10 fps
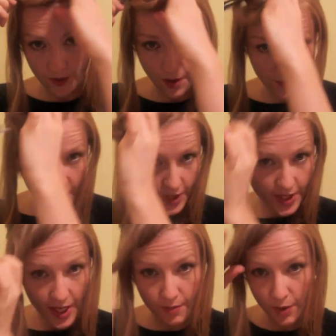I'm going to
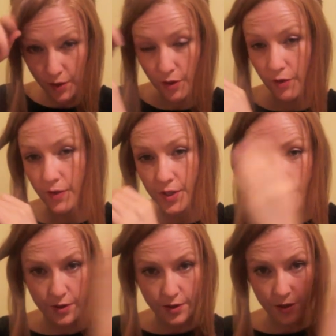take mine over
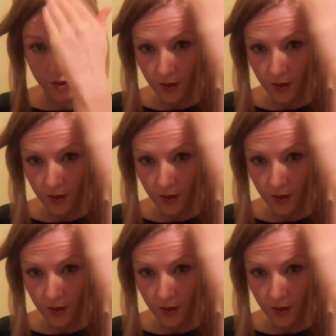to the,